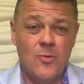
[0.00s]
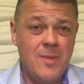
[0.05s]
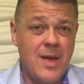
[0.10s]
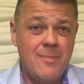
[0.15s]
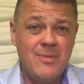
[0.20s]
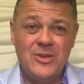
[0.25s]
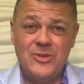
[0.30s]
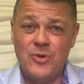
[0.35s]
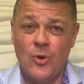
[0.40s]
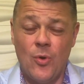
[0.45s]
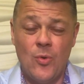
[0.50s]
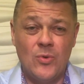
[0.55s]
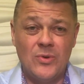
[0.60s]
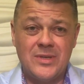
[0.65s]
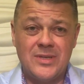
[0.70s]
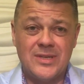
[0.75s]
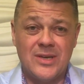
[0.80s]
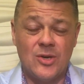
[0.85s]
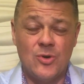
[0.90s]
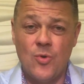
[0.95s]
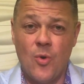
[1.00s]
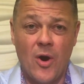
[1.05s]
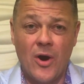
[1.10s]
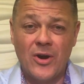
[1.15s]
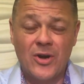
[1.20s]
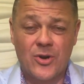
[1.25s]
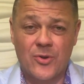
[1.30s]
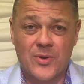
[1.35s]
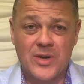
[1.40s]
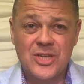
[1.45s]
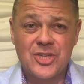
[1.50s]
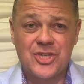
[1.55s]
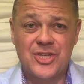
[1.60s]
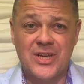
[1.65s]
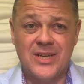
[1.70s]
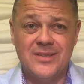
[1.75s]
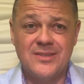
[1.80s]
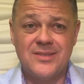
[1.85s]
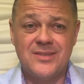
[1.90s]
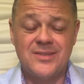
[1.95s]
who maybe who aren't
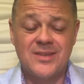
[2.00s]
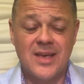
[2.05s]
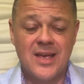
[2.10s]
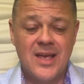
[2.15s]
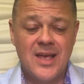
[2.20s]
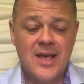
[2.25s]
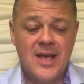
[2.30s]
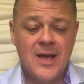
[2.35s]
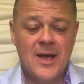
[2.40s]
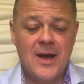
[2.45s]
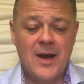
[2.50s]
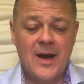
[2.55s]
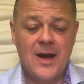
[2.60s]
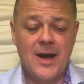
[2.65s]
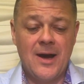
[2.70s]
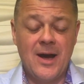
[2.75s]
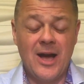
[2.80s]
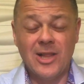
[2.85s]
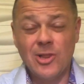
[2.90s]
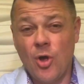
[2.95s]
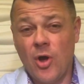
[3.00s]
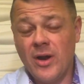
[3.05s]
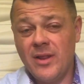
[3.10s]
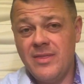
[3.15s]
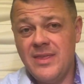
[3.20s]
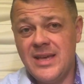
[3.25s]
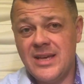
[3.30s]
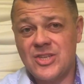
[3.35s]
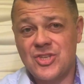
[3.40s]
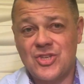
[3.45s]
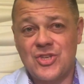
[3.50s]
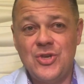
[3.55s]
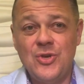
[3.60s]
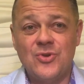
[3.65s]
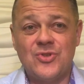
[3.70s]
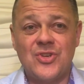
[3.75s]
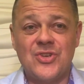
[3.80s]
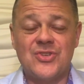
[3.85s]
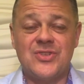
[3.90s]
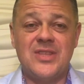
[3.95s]
Christians, a lot of the
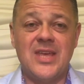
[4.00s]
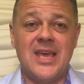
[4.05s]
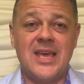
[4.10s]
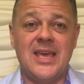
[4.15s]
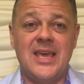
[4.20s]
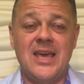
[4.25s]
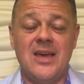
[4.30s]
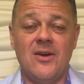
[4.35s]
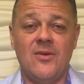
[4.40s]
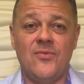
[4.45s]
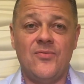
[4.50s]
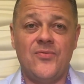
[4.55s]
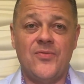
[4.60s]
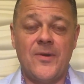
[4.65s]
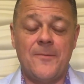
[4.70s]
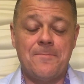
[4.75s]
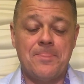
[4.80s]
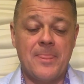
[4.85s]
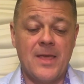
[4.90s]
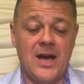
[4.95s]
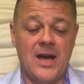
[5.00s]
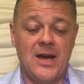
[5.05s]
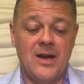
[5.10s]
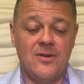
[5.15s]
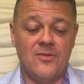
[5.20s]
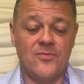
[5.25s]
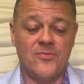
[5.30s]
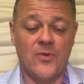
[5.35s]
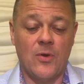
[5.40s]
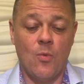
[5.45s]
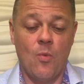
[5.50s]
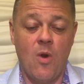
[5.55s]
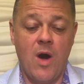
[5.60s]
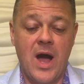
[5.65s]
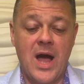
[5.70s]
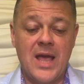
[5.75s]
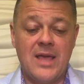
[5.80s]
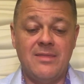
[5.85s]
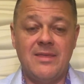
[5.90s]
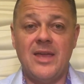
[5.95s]
excuses they give for
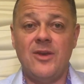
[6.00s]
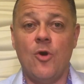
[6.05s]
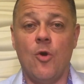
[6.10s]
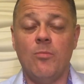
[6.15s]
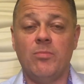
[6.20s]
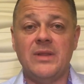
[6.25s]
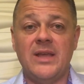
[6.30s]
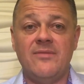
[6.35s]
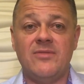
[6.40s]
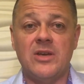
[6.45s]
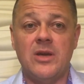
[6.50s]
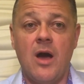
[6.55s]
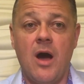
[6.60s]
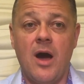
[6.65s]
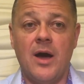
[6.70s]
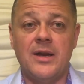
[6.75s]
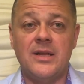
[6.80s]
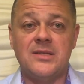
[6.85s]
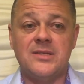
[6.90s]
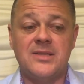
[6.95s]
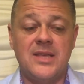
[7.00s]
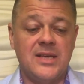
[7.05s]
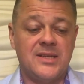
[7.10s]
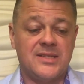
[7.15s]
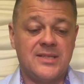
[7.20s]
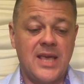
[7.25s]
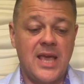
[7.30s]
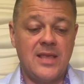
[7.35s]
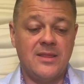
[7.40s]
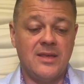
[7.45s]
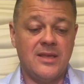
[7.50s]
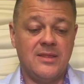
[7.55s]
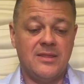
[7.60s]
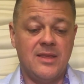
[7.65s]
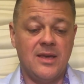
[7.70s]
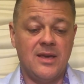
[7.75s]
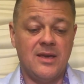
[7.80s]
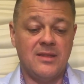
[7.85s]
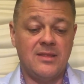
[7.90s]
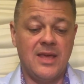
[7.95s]
why they don't believe in God is they say
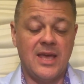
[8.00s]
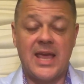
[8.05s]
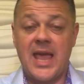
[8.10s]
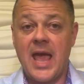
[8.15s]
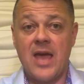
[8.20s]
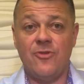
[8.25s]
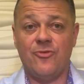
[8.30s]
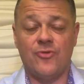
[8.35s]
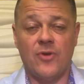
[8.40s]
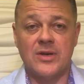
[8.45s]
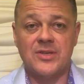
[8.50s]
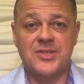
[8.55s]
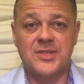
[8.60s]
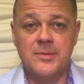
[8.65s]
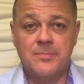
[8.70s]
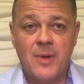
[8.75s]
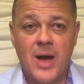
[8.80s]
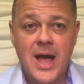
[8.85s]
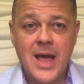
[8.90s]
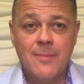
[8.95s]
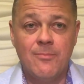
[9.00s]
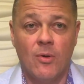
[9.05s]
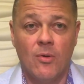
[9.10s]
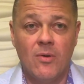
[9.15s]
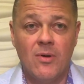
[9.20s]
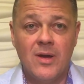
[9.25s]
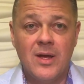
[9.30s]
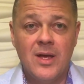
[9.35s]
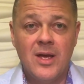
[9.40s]
that they can't trust the Bible.